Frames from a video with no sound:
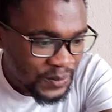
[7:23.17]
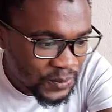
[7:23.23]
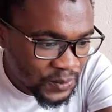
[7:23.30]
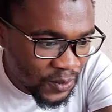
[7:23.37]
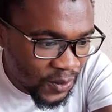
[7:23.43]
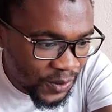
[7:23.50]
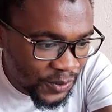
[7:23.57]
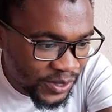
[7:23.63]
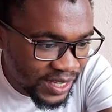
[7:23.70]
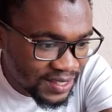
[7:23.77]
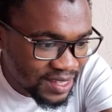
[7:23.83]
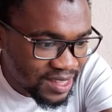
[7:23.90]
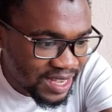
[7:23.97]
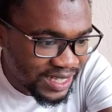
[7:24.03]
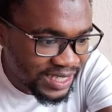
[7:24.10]
So you can
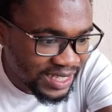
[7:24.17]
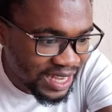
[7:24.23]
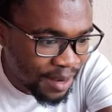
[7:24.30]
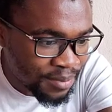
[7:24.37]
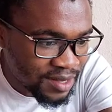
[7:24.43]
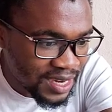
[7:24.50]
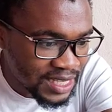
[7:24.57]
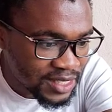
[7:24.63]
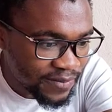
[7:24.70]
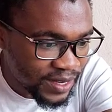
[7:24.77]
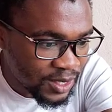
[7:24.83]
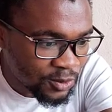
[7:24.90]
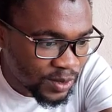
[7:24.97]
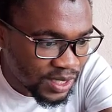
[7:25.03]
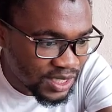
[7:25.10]
see that I'm
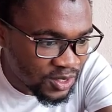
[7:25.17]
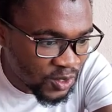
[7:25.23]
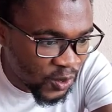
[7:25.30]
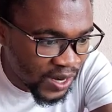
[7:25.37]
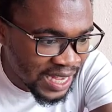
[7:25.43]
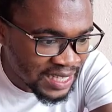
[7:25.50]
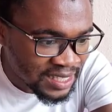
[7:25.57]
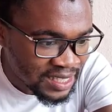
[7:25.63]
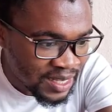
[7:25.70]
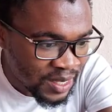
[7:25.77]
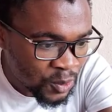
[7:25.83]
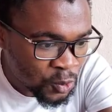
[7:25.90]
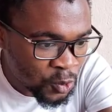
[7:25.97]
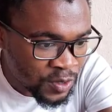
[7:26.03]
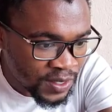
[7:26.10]
transferring
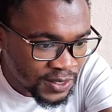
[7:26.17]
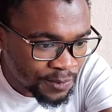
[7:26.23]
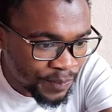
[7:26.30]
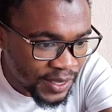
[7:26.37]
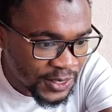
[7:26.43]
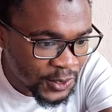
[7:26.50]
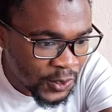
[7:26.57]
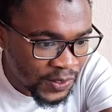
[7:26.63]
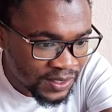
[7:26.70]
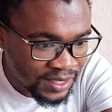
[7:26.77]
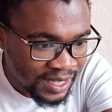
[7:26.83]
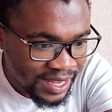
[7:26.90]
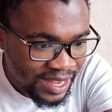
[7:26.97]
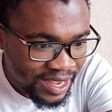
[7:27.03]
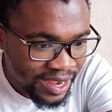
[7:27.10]
$20 to this person,
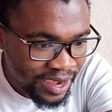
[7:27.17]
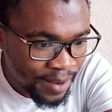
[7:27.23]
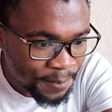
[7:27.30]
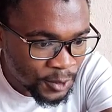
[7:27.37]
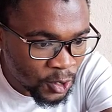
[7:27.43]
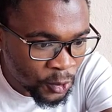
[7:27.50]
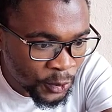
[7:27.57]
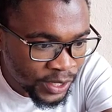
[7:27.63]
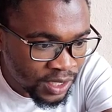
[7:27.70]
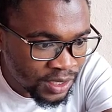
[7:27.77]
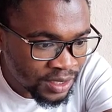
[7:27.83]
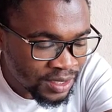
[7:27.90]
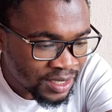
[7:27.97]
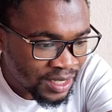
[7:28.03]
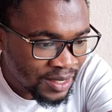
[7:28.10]
Crypto
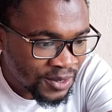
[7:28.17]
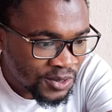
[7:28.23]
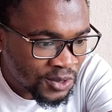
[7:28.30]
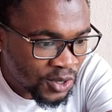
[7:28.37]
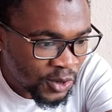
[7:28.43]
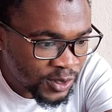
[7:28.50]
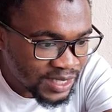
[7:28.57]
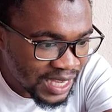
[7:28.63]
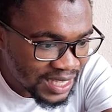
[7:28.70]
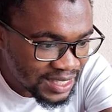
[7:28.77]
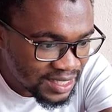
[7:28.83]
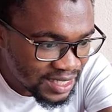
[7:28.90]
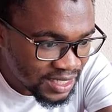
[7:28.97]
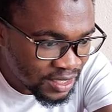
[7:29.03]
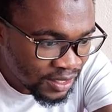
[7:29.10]
Queen. So you just
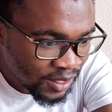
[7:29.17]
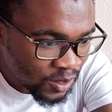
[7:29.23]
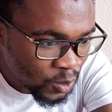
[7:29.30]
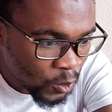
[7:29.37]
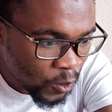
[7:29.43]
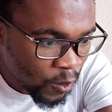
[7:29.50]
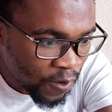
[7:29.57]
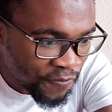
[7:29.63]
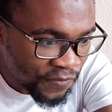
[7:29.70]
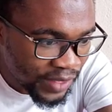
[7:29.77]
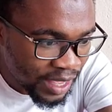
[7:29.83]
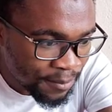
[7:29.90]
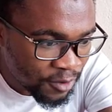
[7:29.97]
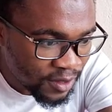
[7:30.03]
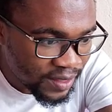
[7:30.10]
need to
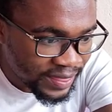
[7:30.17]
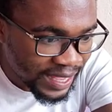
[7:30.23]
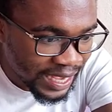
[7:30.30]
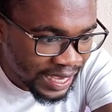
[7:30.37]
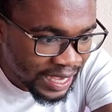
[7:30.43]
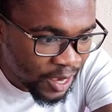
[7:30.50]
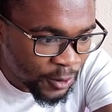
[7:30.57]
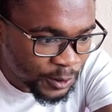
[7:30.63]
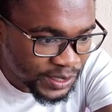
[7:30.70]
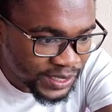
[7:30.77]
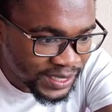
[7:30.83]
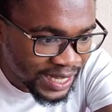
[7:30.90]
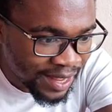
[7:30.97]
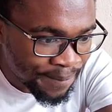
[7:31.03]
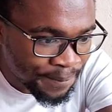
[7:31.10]
confirm the account
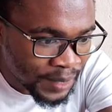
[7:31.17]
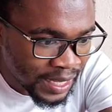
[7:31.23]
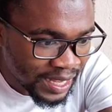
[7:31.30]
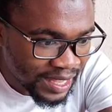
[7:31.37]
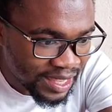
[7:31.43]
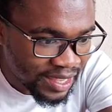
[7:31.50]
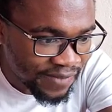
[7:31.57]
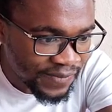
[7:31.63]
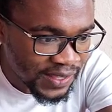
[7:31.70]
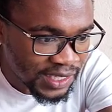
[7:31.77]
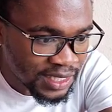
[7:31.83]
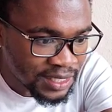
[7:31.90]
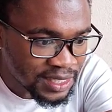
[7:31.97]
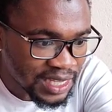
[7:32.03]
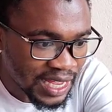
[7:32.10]
number if
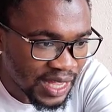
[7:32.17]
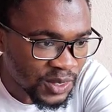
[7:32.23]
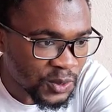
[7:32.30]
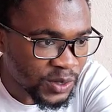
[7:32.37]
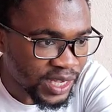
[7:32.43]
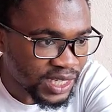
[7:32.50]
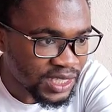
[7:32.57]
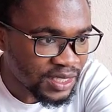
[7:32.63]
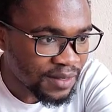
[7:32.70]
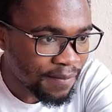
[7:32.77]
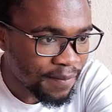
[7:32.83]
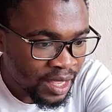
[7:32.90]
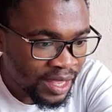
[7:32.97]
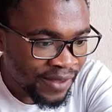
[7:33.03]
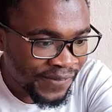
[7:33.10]
it is accurate
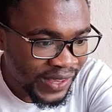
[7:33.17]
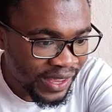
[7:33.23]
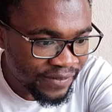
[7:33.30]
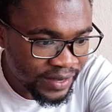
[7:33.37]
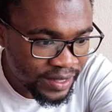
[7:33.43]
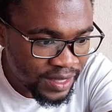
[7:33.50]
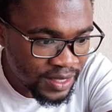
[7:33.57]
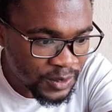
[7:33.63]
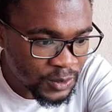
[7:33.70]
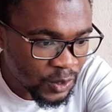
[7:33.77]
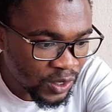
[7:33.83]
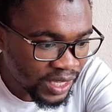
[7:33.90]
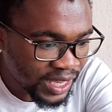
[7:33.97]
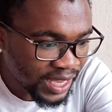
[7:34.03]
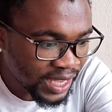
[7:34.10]
if everything is
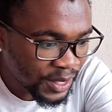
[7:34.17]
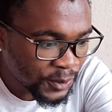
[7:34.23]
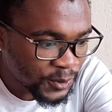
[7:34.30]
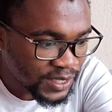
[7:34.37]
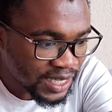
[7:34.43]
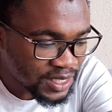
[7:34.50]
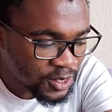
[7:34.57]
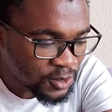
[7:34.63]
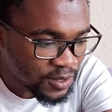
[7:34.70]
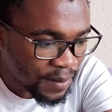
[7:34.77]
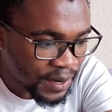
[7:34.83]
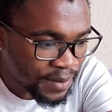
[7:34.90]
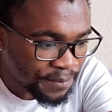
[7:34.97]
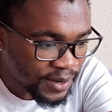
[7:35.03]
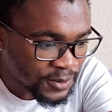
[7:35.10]
okay, you just need to come
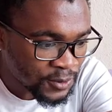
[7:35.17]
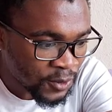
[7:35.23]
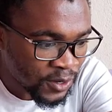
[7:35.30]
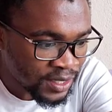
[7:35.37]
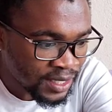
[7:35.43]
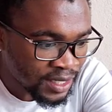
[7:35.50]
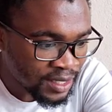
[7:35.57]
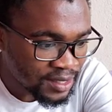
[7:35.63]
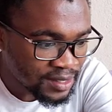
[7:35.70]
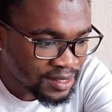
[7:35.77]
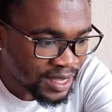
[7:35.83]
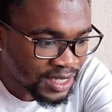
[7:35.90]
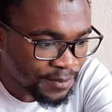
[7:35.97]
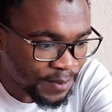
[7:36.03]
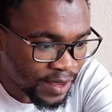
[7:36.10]
and press on
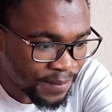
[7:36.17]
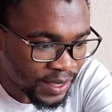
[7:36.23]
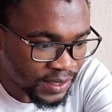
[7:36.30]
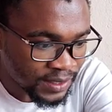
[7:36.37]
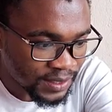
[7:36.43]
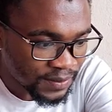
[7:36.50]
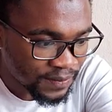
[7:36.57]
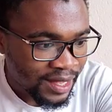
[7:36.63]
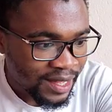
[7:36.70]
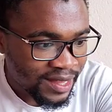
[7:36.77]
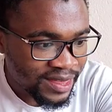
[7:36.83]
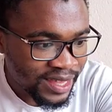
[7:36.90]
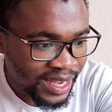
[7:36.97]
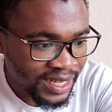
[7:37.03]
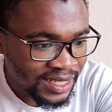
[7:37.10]
send payment.
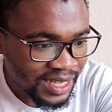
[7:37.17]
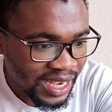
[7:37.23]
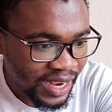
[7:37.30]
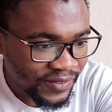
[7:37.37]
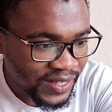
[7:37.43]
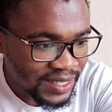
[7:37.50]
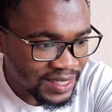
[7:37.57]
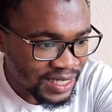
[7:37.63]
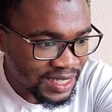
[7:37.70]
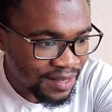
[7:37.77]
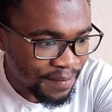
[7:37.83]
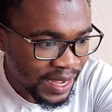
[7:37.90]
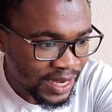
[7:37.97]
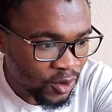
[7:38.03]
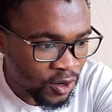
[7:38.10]
Then after sending
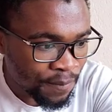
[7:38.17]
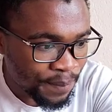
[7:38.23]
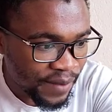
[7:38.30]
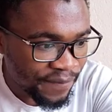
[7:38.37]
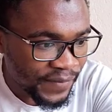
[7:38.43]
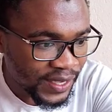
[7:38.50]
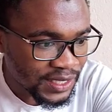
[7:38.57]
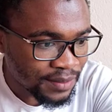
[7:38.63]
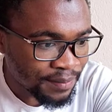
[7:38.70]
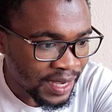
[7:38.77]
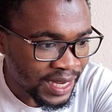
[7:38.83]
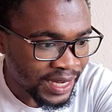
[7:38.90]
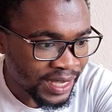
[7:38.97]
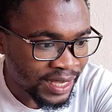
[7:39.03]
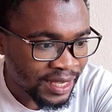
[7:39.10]
money on perfect
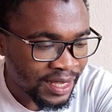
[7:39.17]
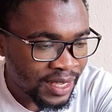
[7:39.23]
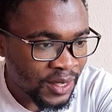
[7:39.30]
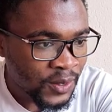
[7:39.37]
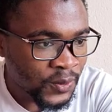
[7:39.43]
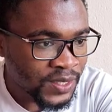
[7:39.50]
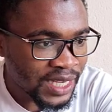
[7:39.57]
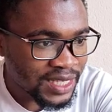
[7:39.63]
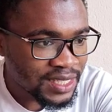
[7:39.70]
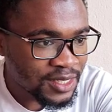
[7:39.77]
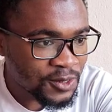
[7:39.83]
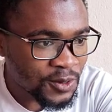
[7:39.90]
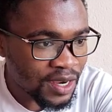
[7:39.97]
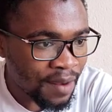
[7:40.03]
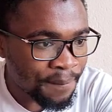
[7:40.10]
money, you just need
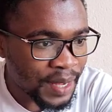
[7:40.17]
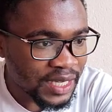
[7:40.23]
to come